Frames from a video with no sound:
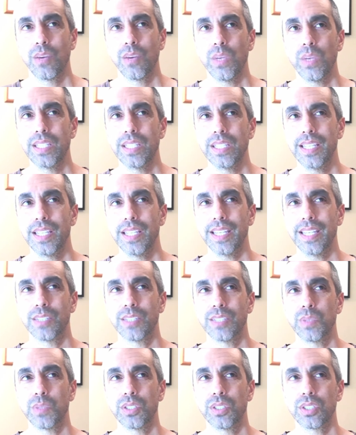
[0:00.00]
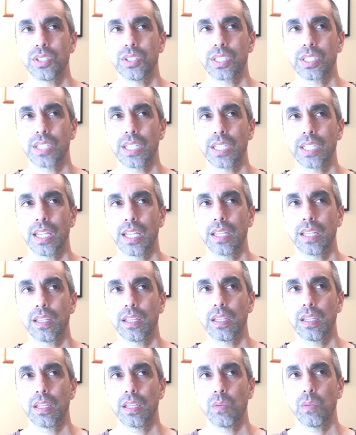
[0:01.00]
did is
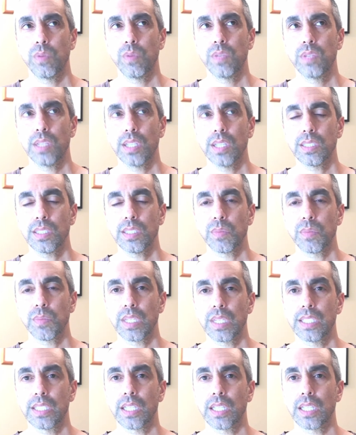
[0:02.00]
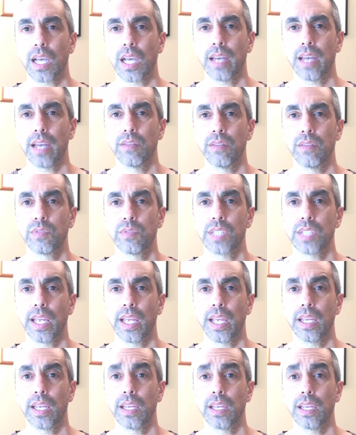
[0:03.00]
we've done some things that kind of
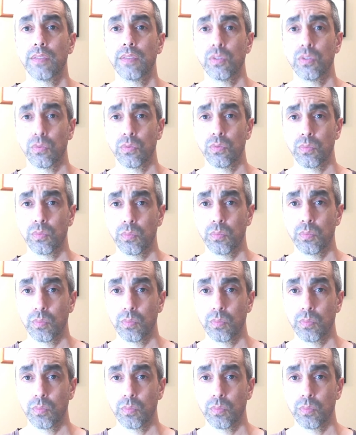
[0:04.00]
say, if you've